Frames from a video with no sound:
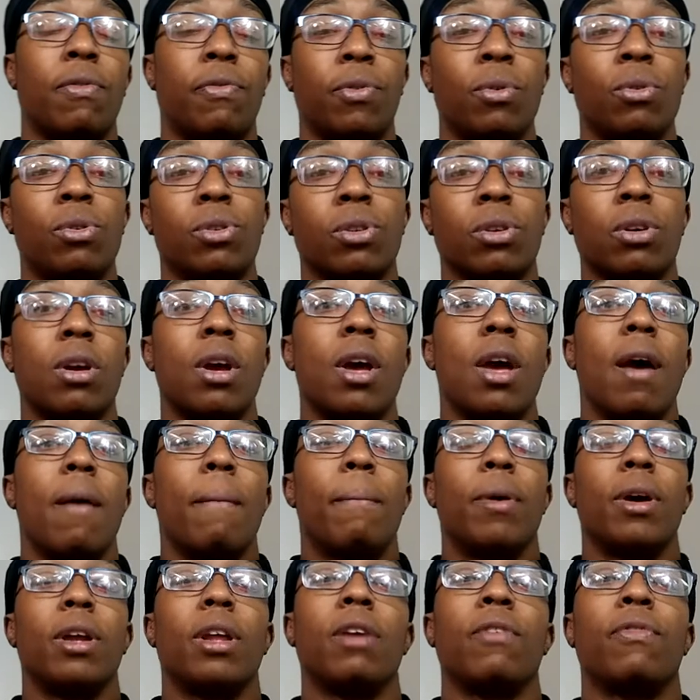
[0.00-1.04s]
the future.
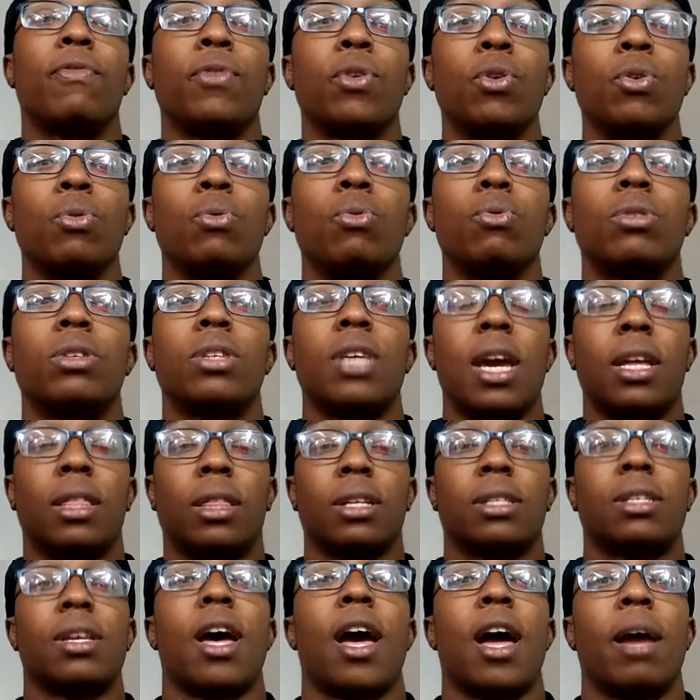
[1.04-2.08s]
But if you take
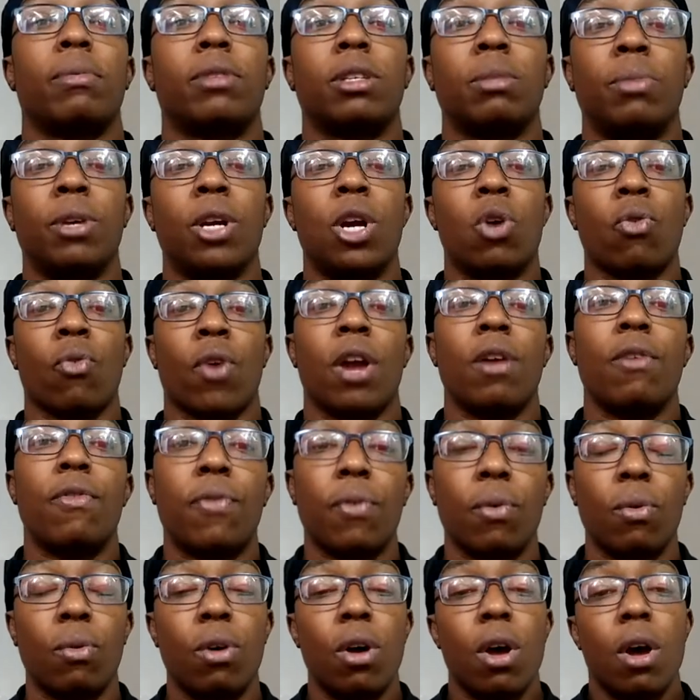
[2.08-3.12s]
the time to be
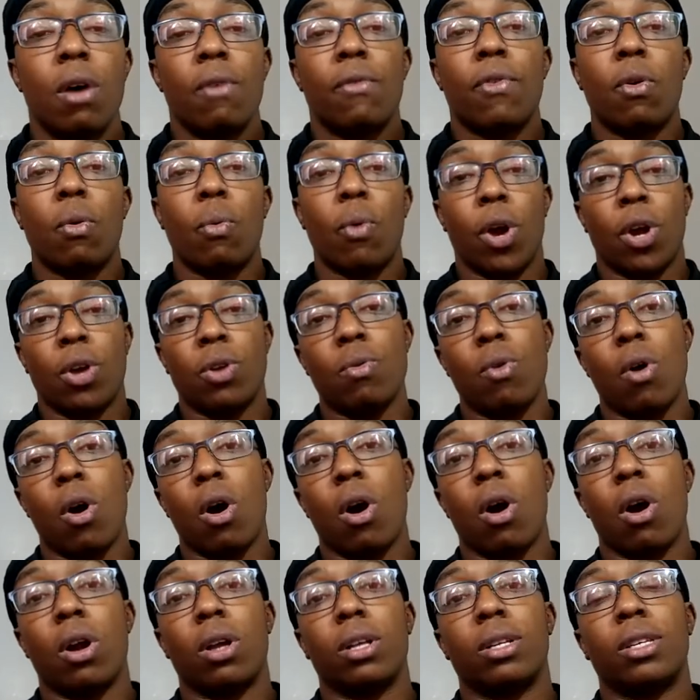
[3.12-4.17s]
grateful for where you
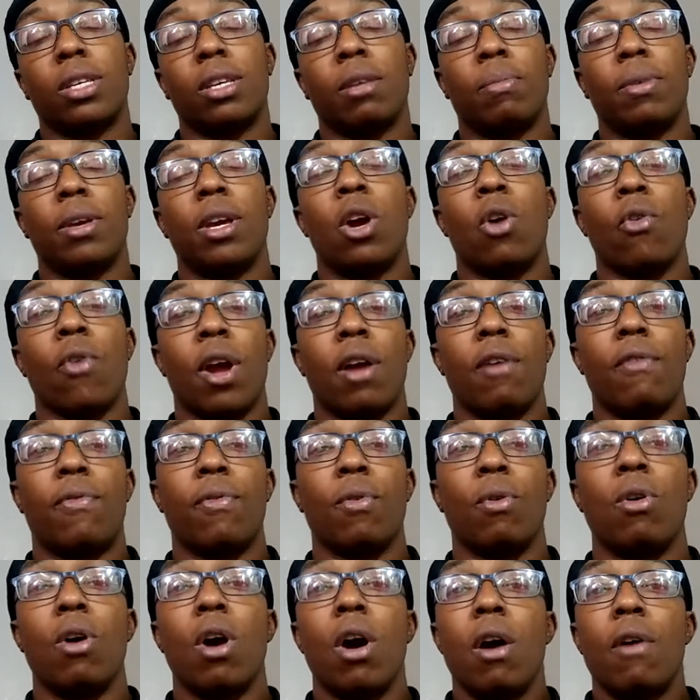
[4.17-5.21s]
are, and to be
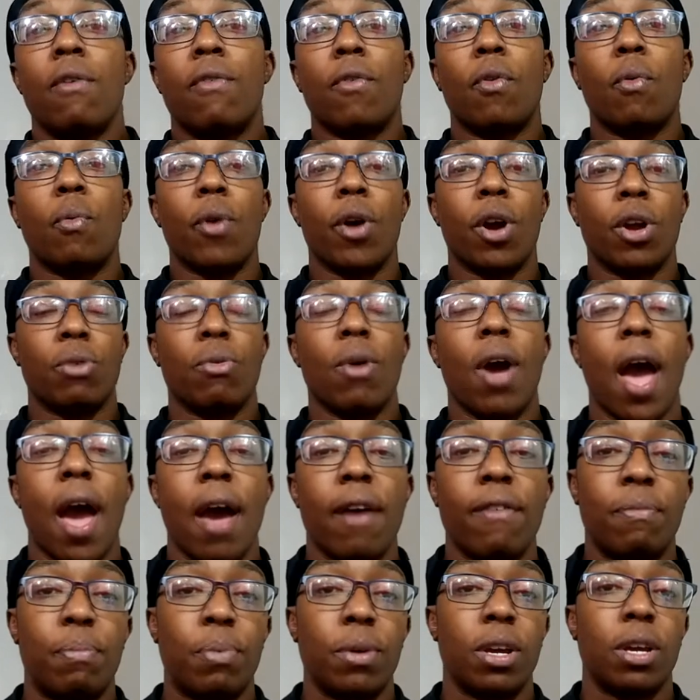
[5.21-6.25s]
grateful for where you
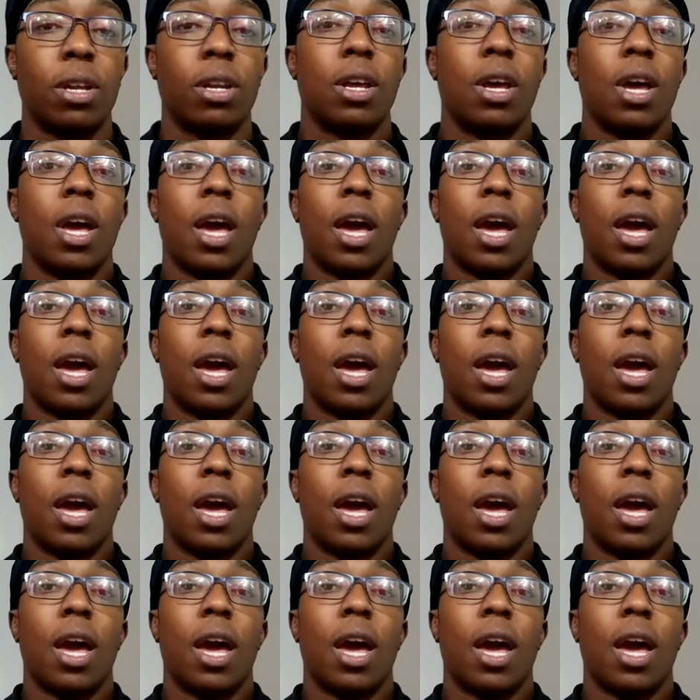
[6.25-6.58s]
have been,